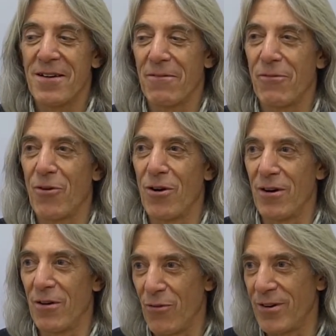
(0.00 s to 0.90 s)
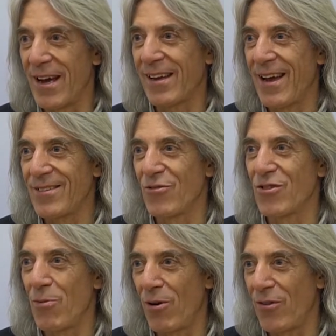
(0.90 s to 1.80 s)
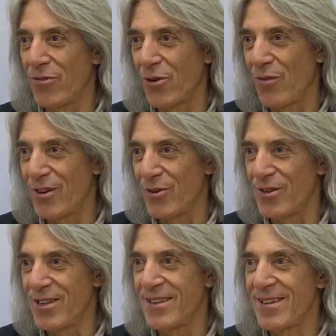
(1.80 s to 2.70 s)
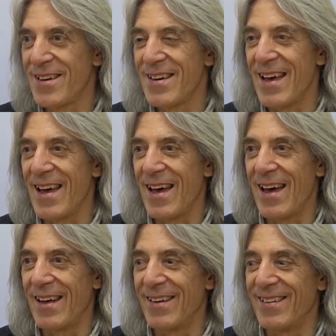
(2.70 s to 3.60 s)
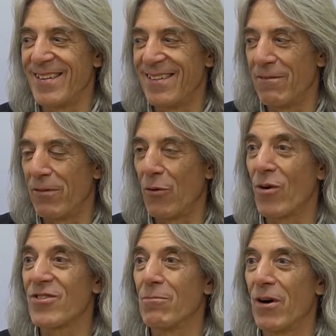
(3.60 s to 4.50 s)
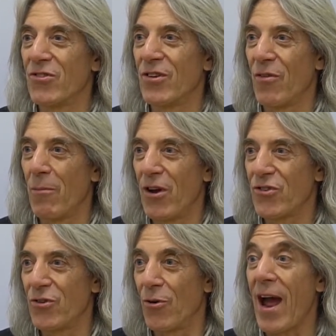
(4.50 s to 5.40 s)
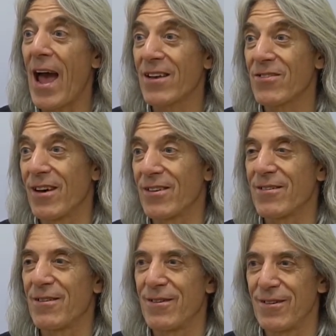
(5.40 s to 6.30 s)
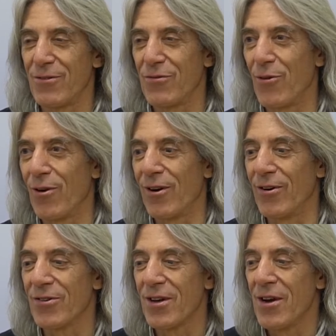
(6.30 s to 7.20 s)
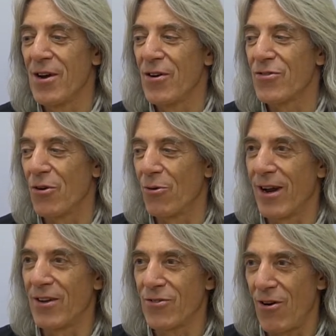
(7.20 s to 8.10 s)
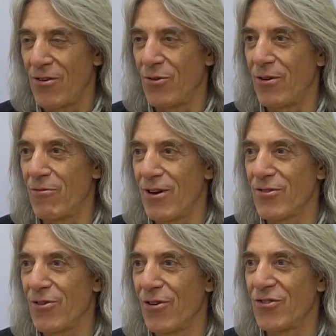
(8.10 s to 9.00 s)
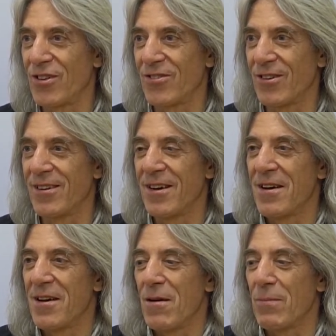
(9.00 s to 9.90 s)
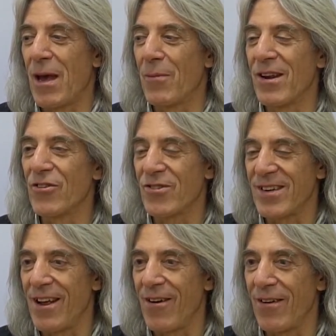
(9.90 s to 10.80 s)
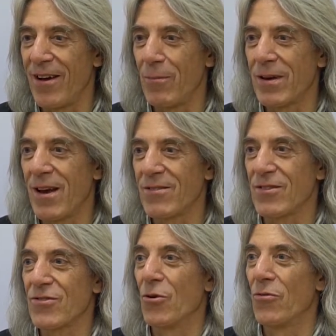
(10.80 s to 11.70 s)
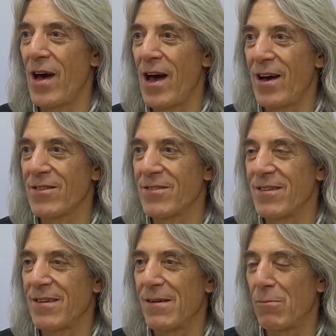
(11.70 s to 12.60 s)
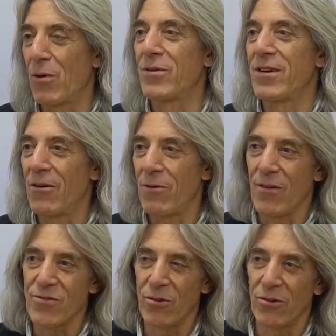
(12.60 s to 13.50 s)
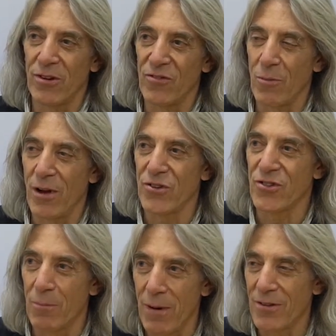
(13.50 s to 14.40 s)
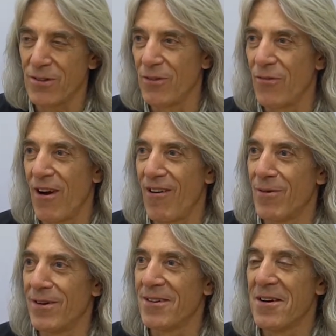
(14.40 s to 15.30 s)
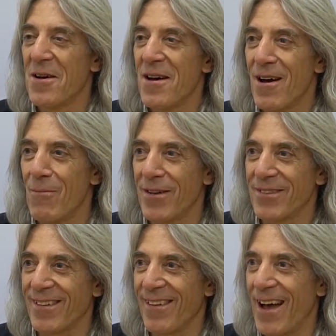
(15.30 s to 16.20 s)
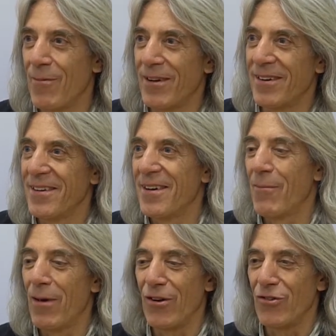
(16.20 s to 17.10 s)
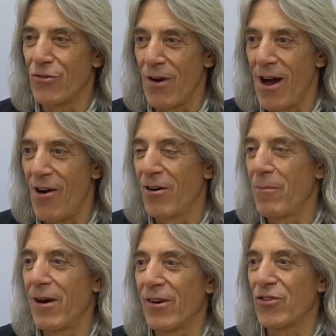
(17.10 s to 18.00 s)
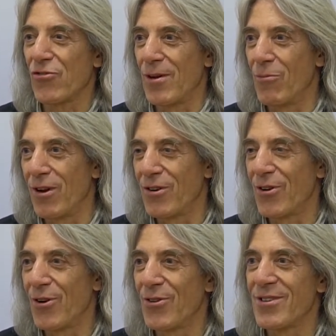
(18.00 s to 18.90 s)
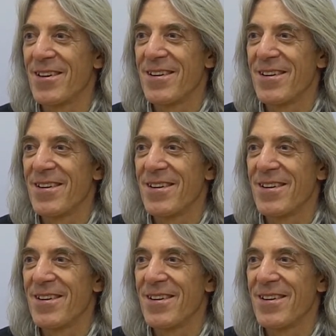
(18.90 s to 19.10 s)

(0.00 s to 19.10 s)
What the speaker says: for decades, it was part of the Soviet Union, and there wasn't much information or access to foreigners. So when I started doing research, it became an interesting area because so vast, but yet we have so little information about the environment, about the climate, about drought, about extreme winters.